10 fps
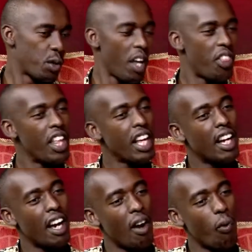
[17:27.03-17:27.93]
So I
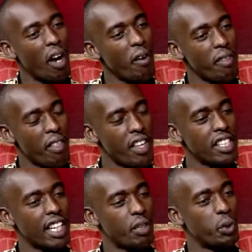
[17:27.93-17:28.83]
think one of the
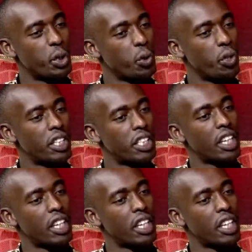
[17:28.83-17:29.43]
things that we should,